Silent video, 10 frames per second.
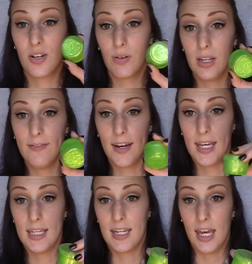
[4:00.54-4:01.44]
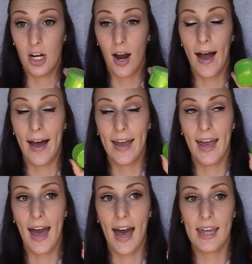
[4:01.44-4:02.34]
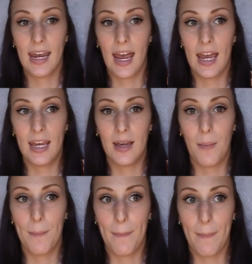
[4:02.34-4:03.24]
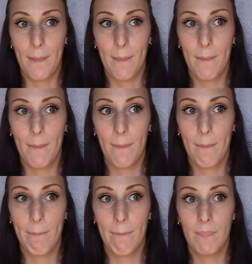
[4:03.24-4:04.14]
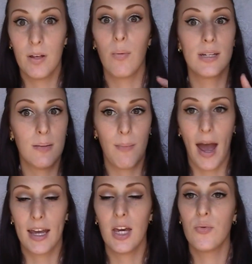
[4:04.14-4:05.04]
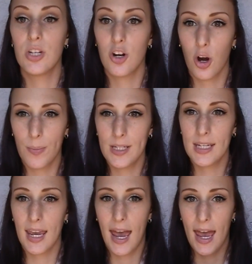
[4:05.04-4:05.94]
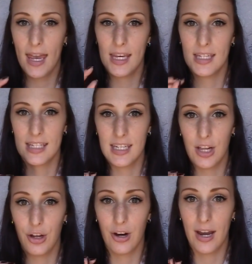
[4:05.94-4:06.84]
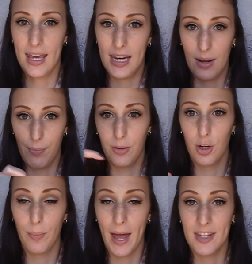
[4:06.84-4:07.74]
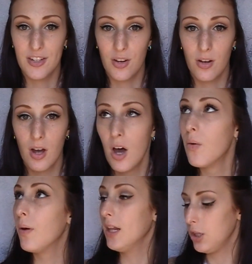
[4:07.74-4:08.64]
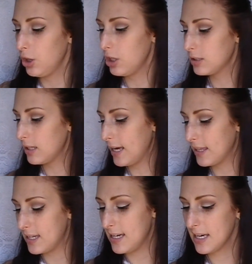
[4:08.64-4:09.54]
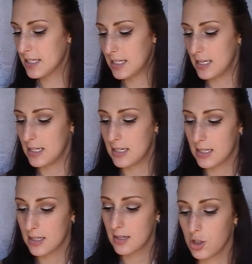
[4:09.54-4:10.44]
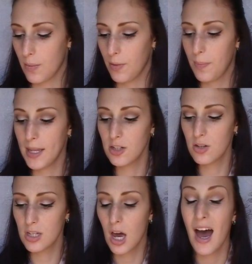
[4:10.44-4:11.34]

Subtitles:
in a really funny container. I had it wasn't MAC, it was an Urban Decay concealer in a little pencil. Well, it looked like the NYX's jumbo pencils.